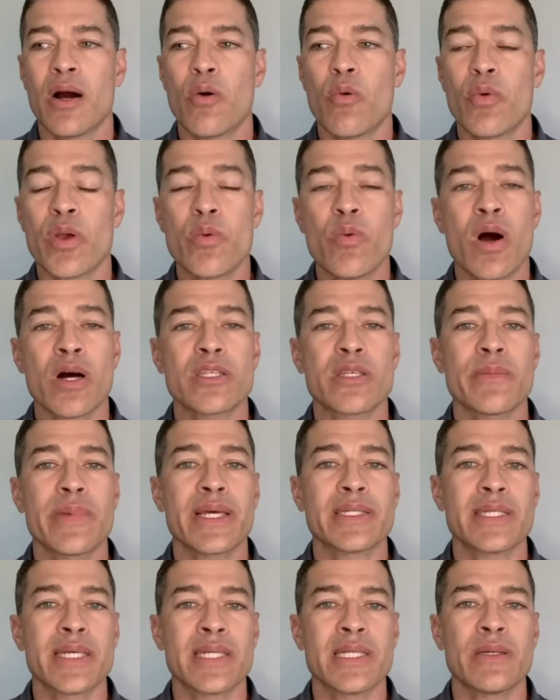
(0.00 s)
We want to be
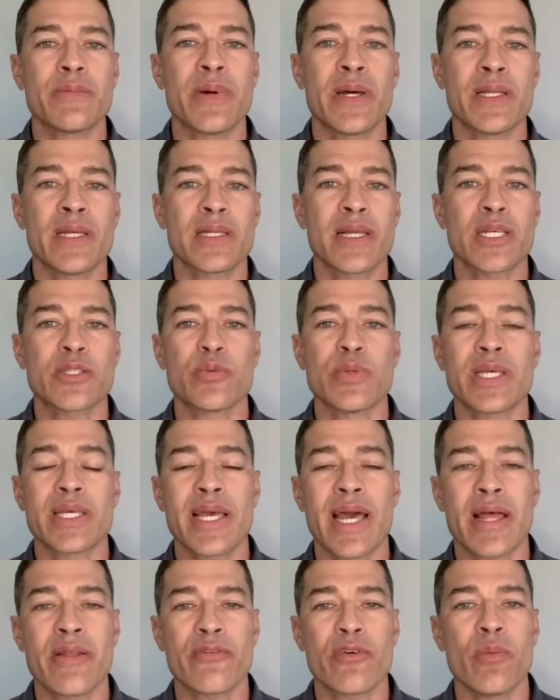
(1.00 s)
as independent as we
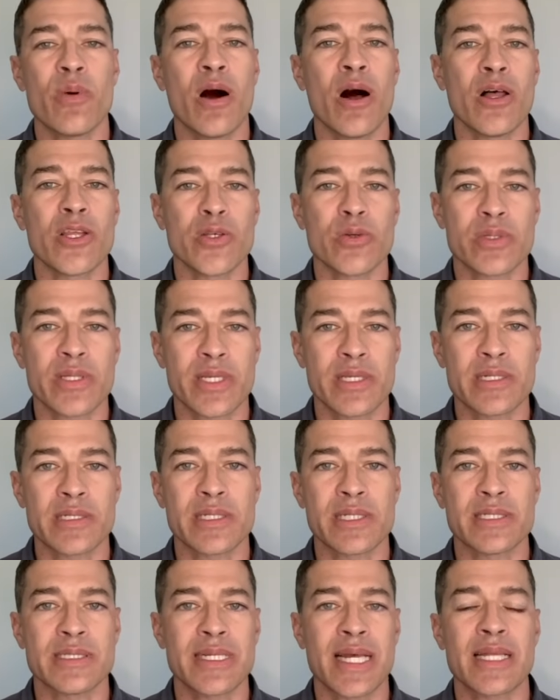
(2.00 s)
can from all
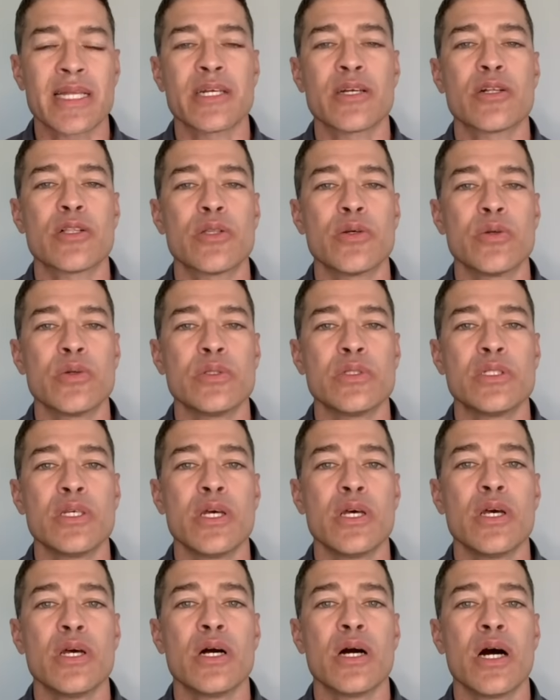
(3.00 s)
utilities. That includes
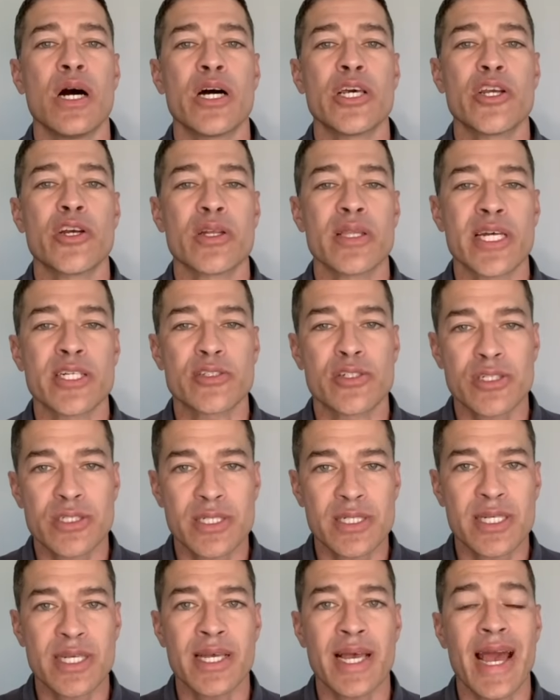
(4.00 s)
your
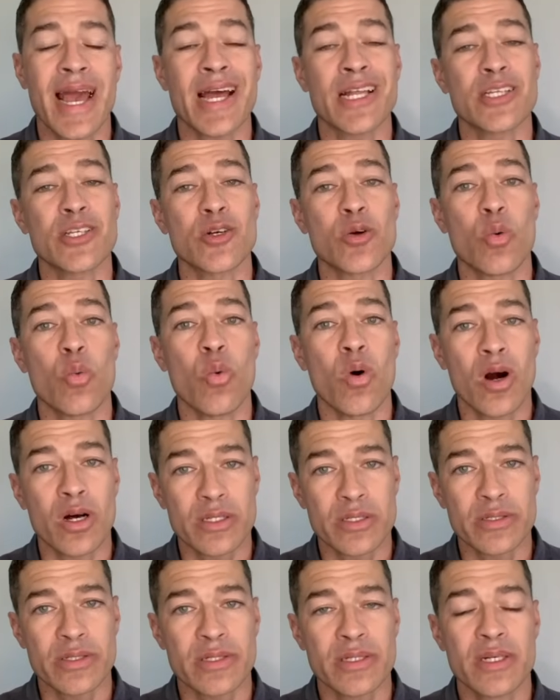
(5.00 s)
electricity and your
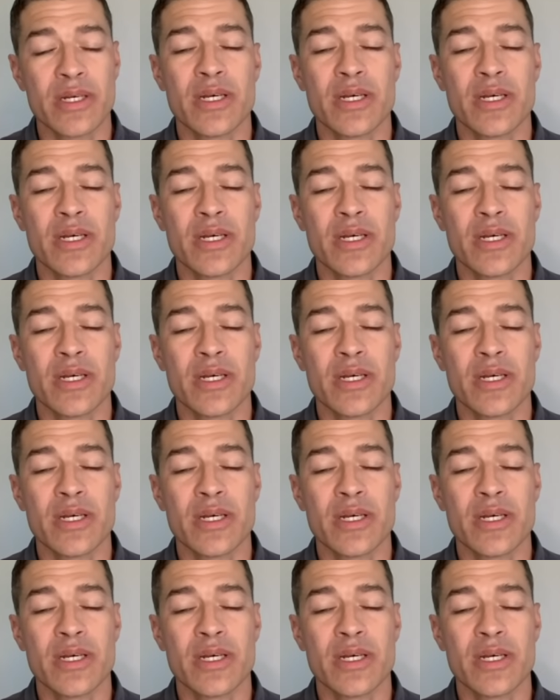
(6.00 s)
water.